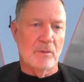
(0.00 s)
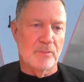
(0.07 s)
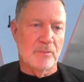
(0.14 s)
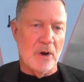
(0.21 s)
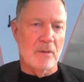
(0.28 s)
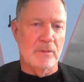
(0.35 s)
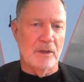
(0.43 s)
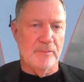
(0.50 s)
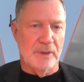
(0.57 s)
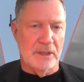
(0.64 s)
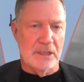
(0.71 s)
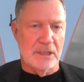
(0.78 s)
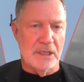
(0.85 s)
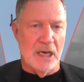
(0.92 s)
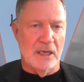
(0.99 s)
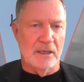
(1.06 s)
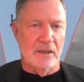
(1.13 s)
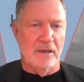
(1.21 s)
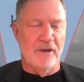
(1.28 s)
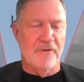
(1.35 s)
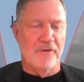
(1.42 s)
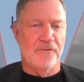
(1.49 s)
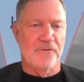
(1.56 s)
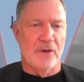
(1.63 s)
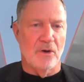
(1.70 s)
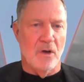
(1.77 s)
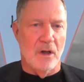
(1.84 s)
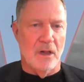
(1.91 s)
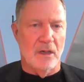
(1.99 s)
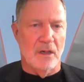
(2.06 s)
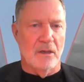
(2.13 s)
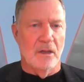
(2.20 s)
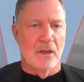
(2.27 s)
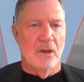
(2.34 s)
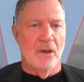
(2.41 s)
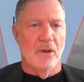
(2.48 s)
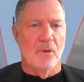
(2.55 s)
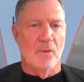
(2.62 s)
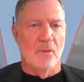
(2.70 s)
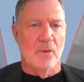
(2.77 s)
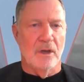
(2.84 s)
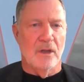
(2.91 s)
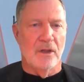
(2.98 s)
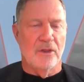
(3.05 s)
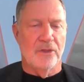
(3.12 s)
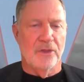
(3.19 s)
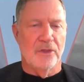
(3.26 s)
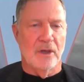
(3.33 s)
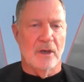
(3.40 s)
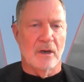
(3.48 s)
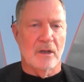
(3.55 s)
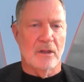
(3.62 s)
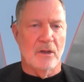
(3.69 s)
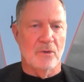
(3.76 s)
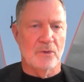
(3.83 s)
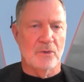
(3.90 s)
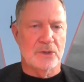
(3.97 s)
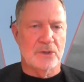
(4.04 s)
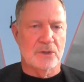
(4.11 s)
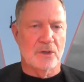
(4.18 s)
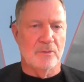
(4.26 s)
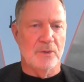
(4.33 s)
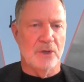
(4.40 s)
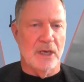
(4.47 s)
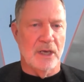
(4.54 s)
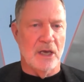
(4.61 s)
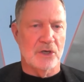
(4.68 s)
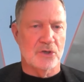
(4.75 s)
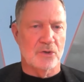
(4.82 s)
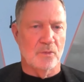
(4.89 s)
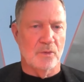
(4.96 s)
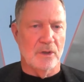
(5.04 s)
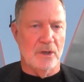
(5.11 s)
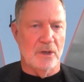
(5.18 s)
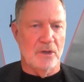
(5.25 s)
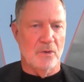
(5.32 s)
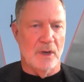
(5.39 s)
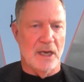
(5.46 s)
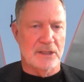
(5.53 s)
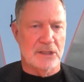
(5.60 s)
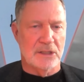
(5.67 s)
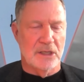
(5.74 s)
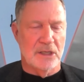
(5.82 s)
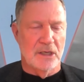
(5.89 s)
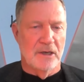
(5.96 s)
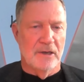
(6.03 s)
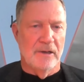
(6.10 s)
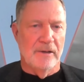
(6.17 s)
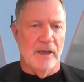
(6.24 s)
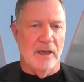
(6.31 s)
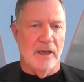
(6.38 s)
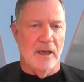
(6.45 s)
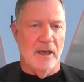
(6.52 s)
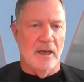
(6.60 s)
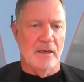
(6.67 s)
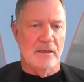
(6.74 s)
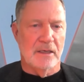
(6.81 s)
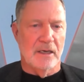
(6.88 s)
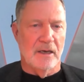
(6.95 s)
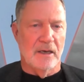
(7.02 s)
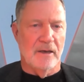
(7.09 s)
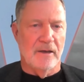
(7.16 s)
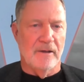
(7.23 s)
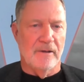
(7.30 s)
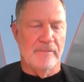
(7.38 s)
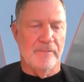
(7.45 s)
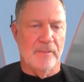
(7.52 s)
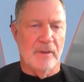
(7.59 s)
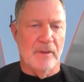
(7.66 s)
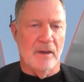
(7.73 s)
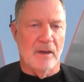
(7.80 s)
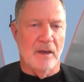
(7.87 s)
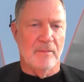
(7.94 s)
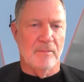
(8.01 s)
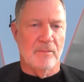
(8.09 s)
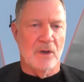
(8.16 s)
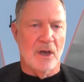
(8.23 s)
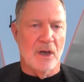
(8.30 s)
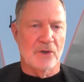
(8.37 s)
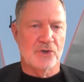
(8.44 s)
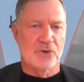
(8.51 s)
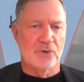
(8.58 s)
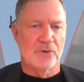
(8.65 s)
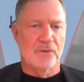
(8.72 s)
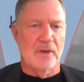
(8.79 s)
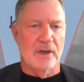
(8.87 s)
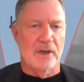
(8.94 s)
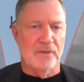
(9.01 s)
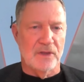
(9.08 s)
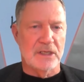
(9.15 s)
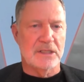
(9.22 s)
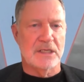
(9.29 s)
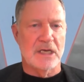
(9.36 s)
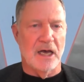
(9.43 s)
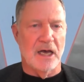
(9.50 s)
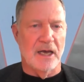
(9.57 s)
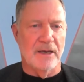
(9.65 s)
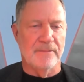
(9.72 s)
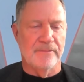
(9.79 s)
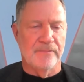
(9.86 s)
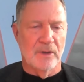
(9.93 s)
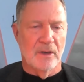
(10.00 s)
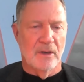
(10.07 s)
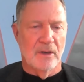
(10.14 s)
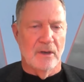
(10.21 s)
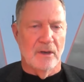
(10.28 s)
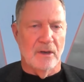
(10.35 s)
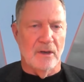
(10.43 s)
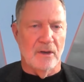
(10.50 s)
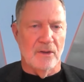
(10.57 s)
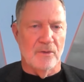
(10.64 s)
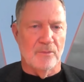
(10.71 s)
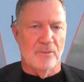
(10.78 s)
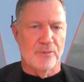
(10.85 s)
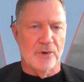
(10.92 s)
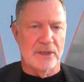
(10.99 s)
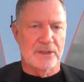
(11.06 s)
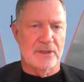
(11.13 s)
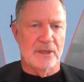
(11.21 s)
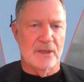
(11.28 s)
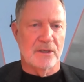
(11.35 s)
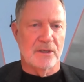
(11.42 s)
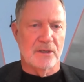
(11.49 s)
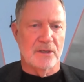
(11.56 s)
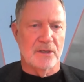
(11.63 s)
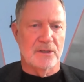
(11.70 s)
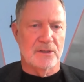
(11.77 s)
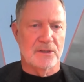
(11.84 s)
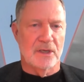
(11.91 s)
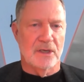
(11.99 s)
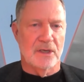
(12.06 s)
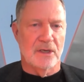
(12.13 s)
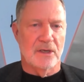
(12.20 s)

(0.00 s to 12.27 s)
will probably be done, if at all, with close communication with the U.S. And I'm not sure that at this time the president is